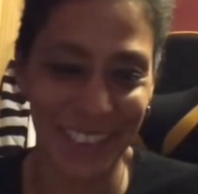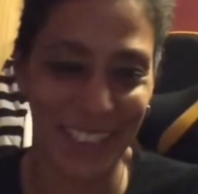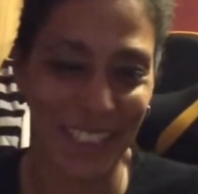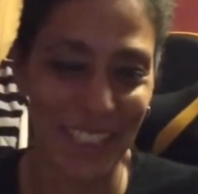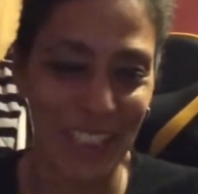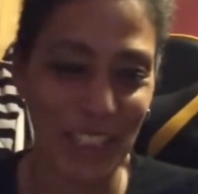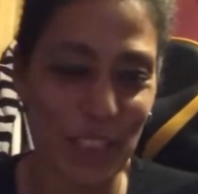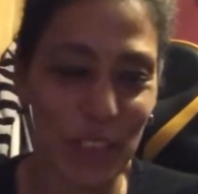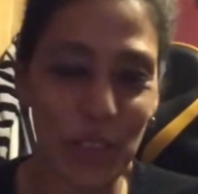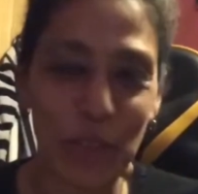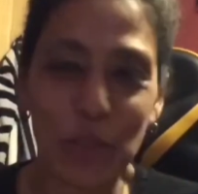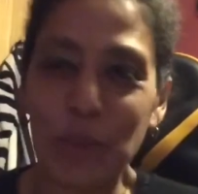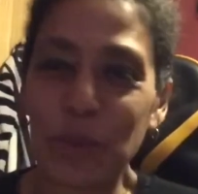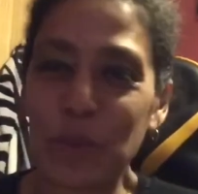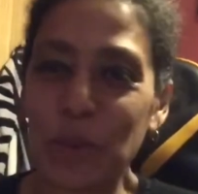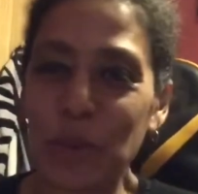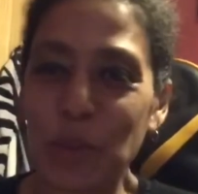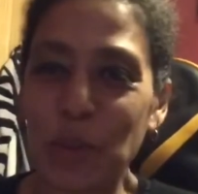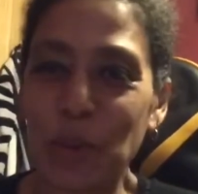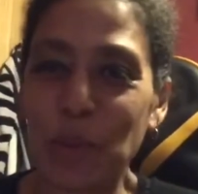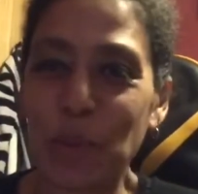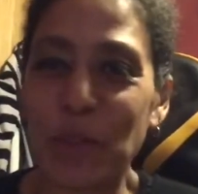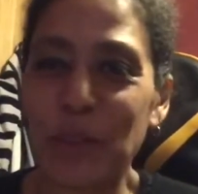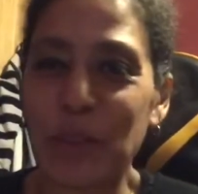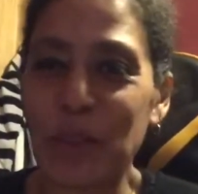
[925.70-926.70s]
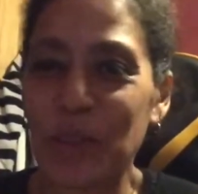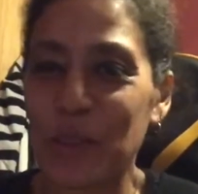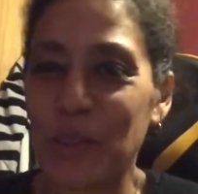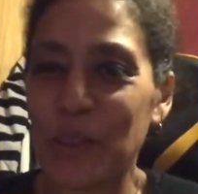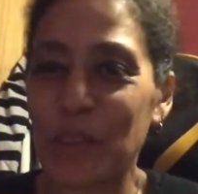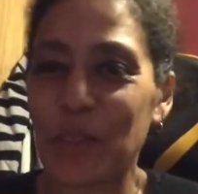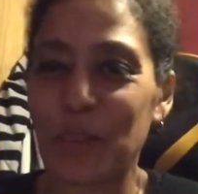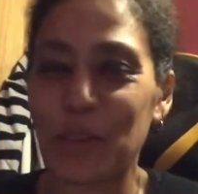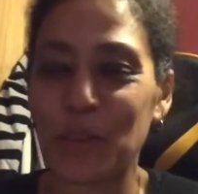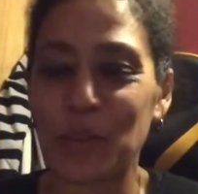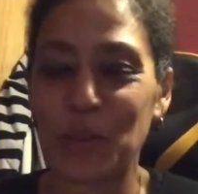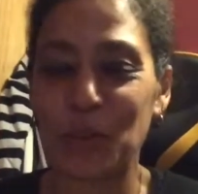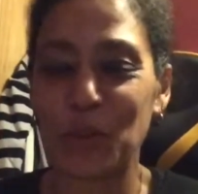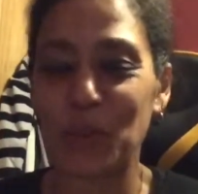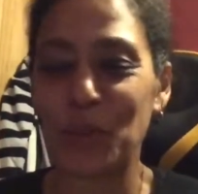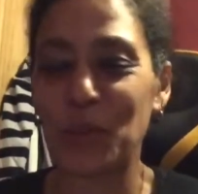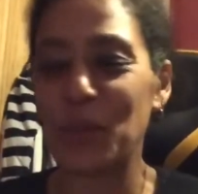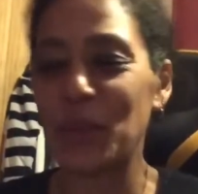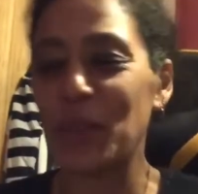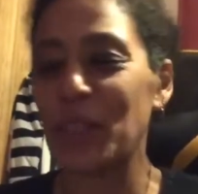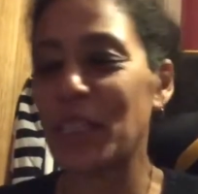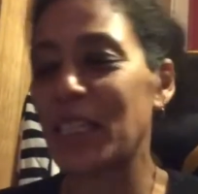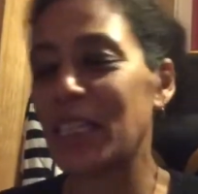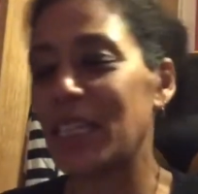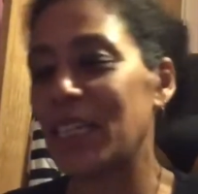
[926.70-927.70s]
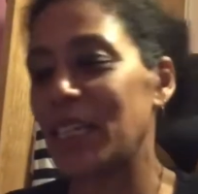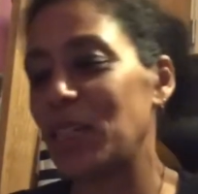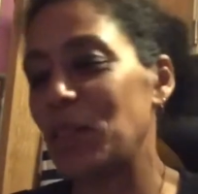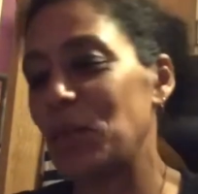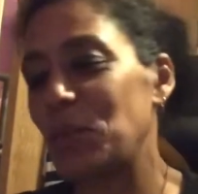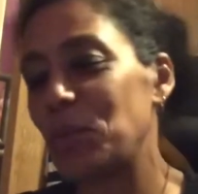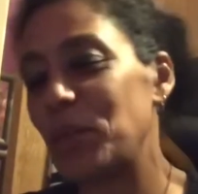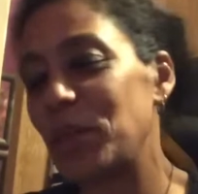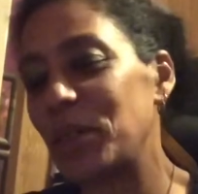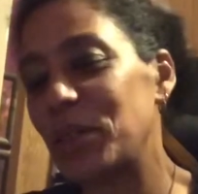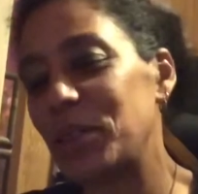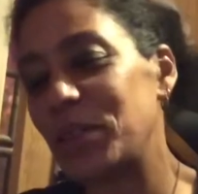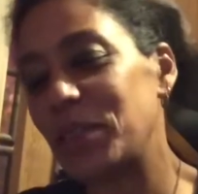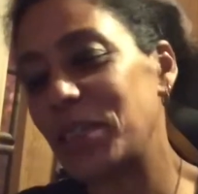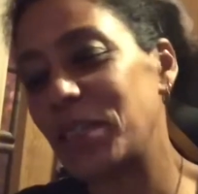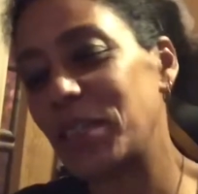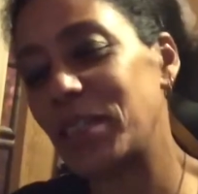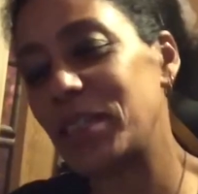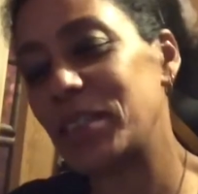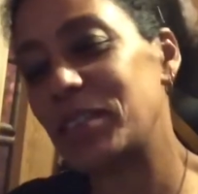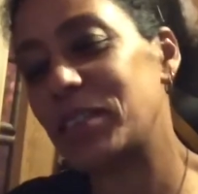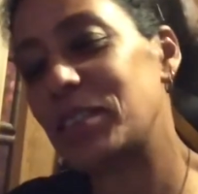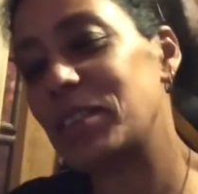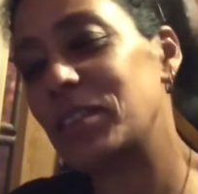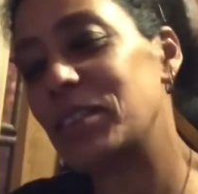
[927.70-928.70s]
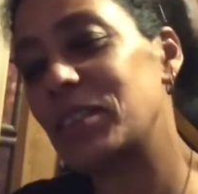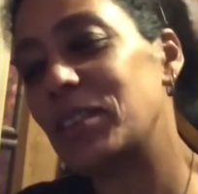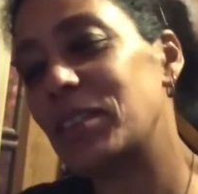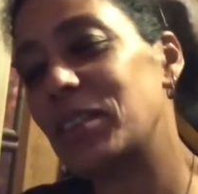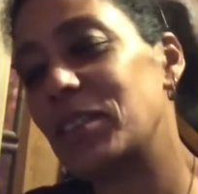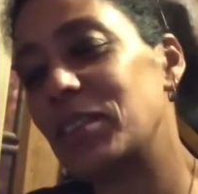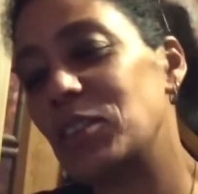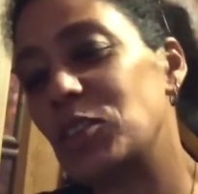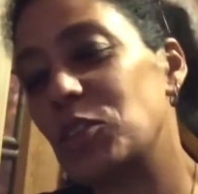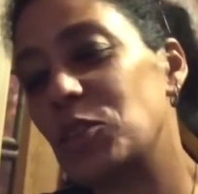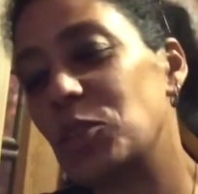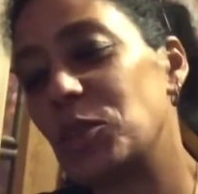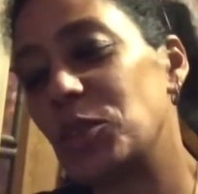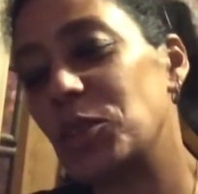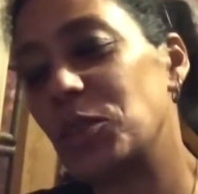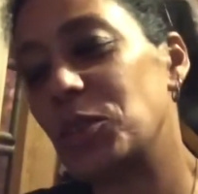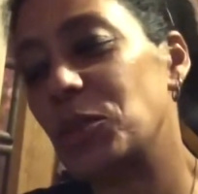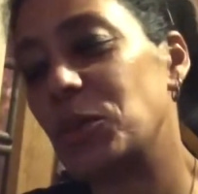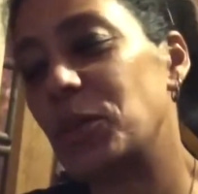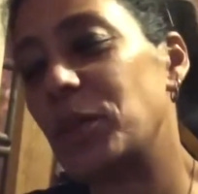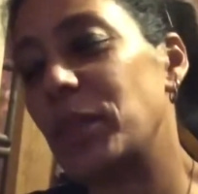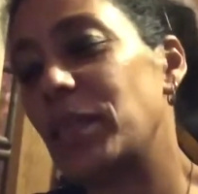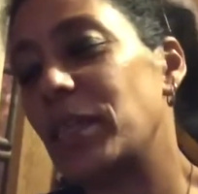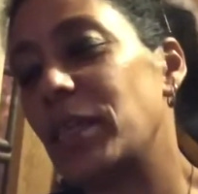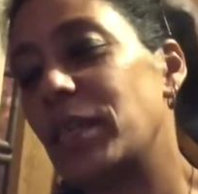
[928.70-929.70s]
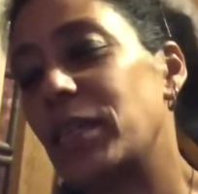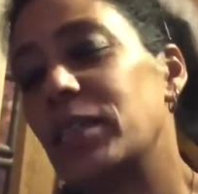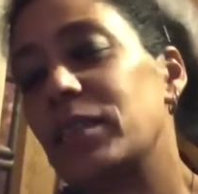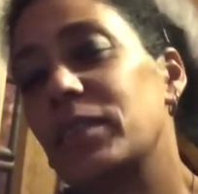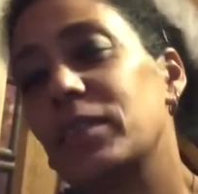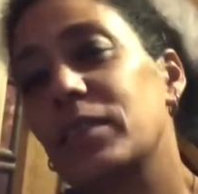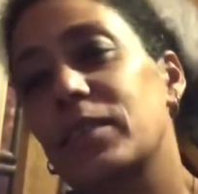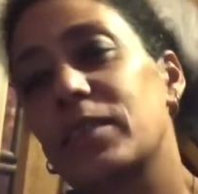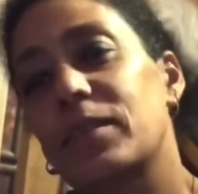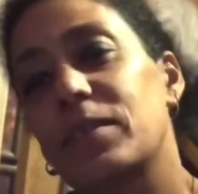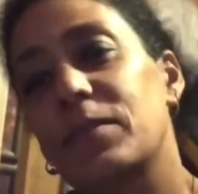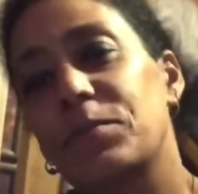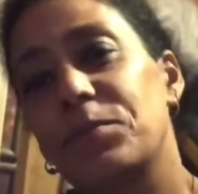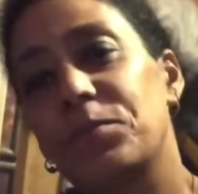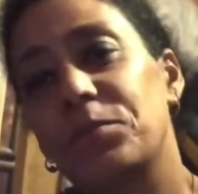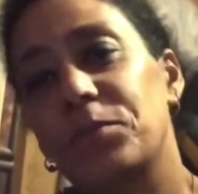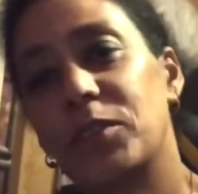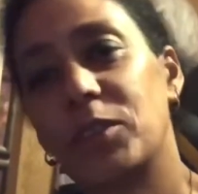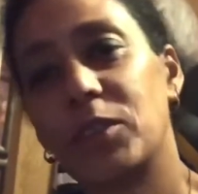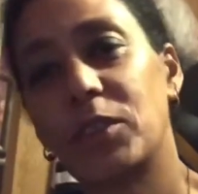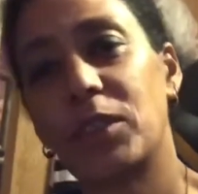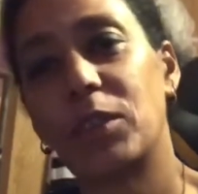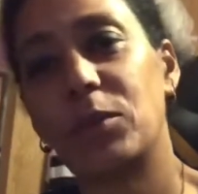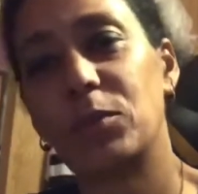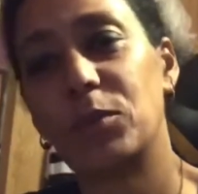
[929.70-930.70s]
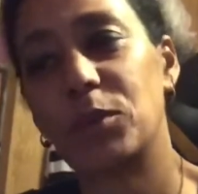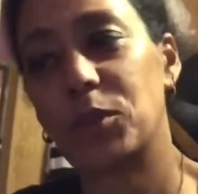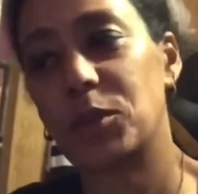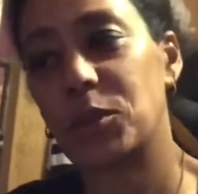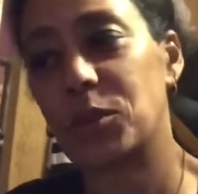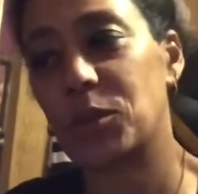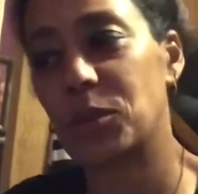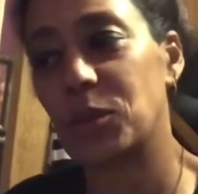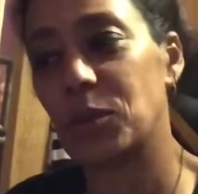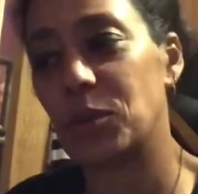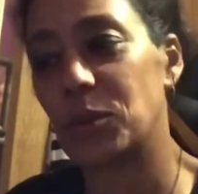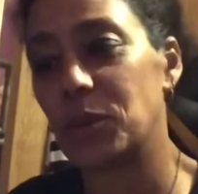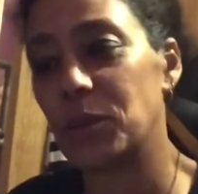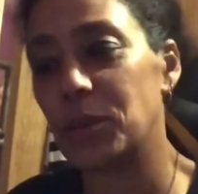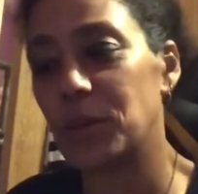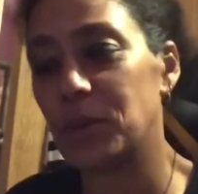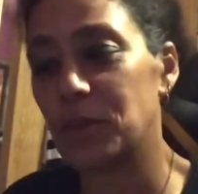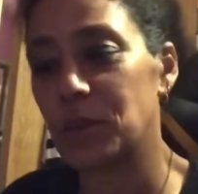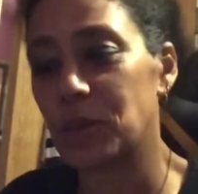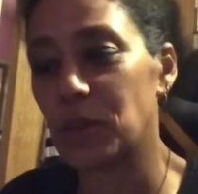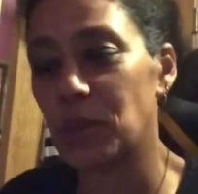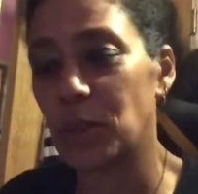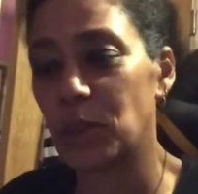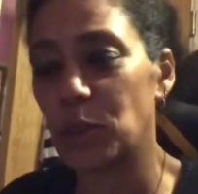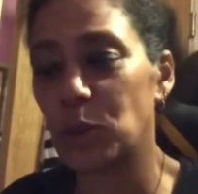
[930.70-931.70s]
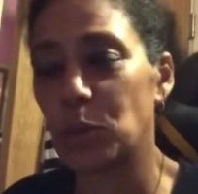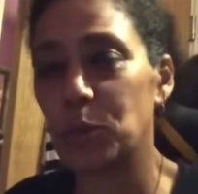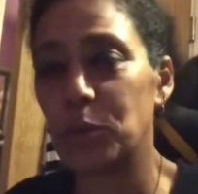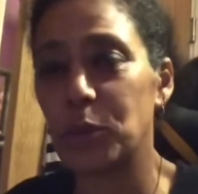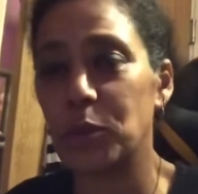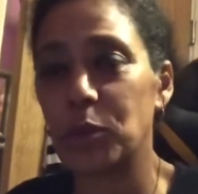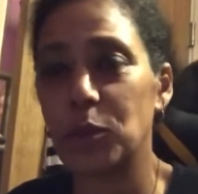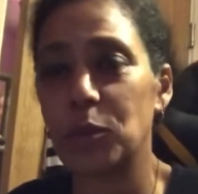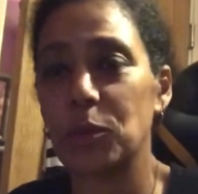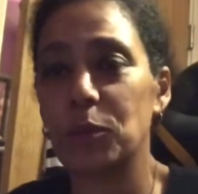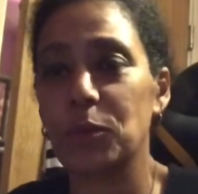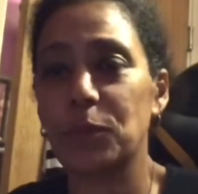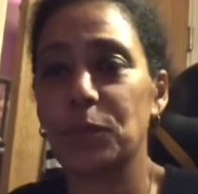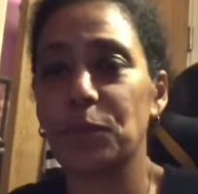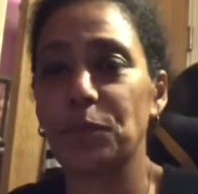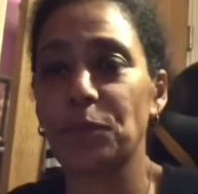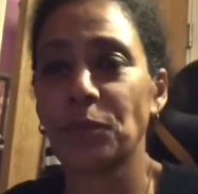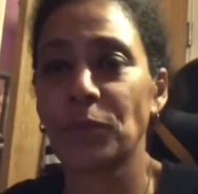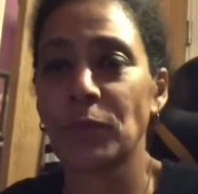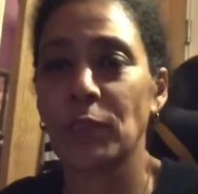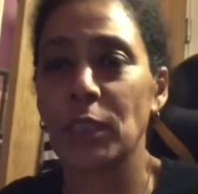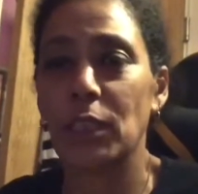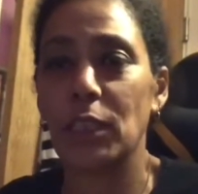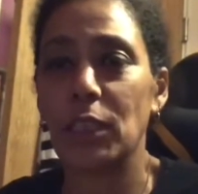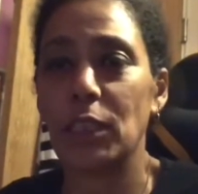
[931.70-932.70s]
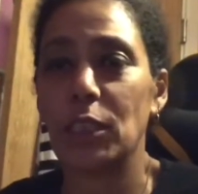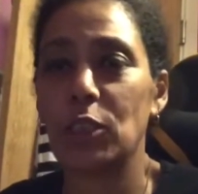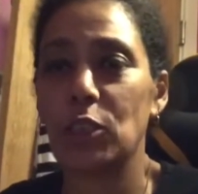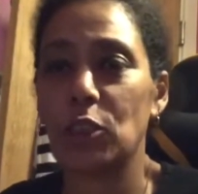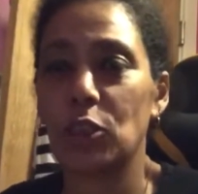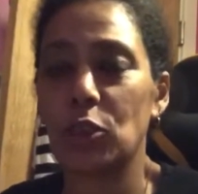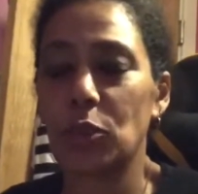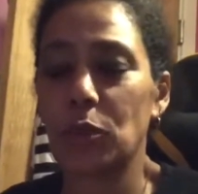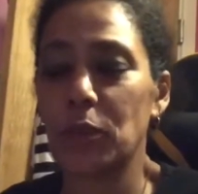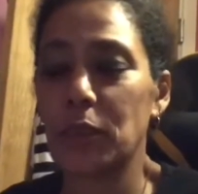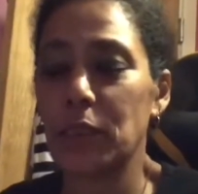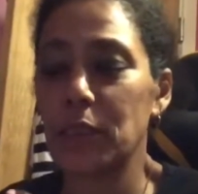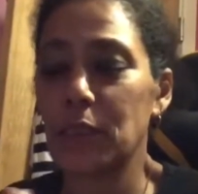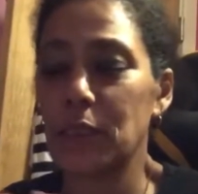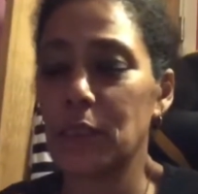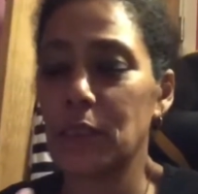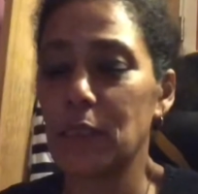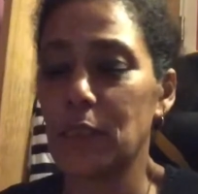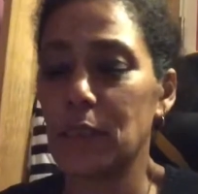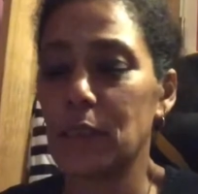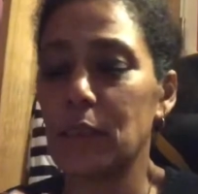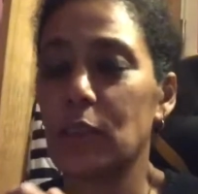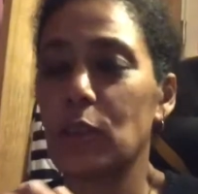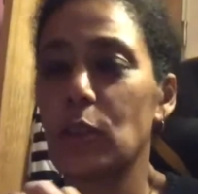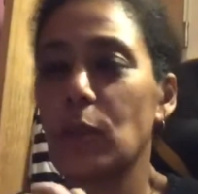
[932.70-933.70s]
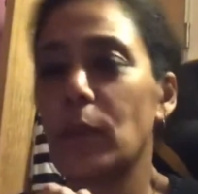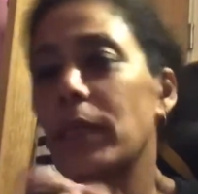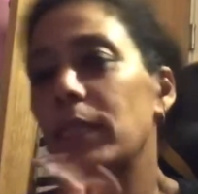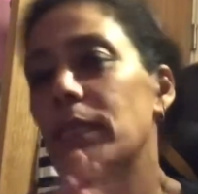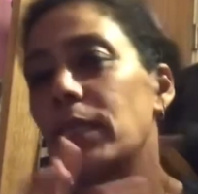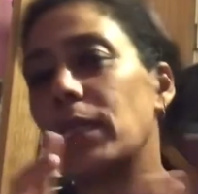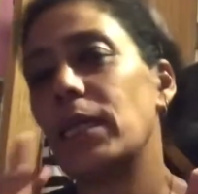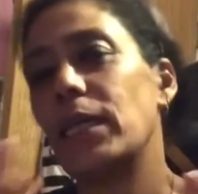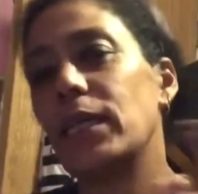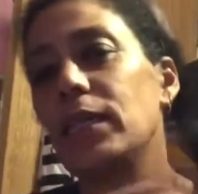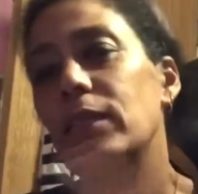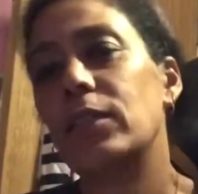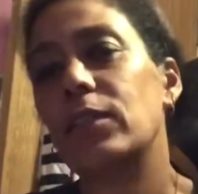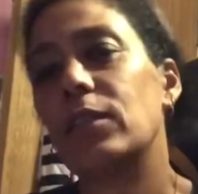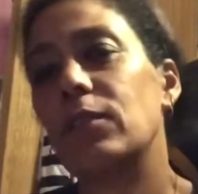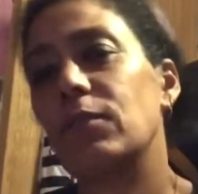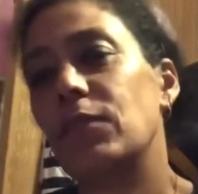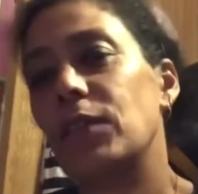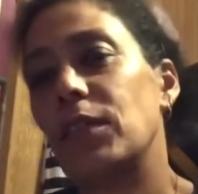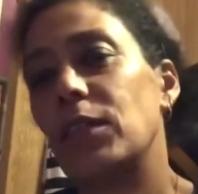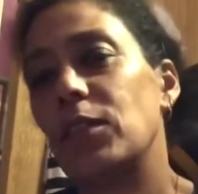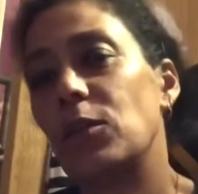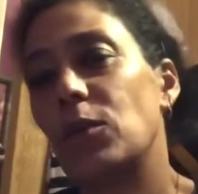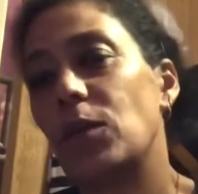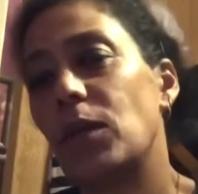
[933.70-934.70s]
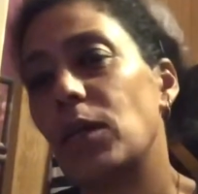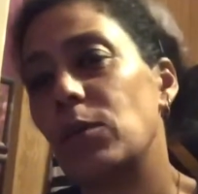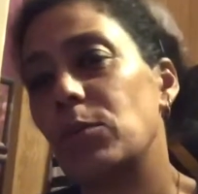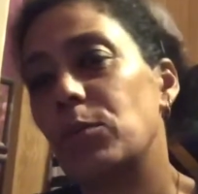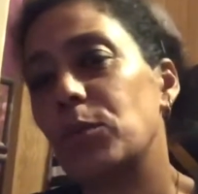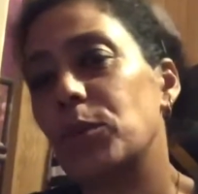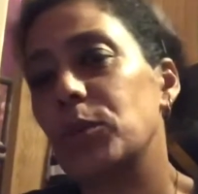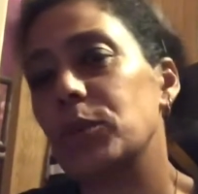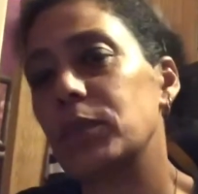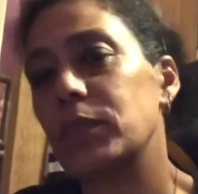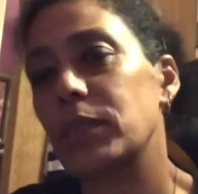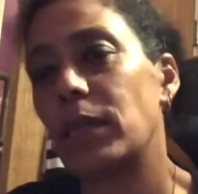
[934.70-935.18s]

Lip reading: You could talk about the things you do. But yes, I enjoy doing that. So that was good. So I hope you enjoyed it. So at the end of the video, I'll put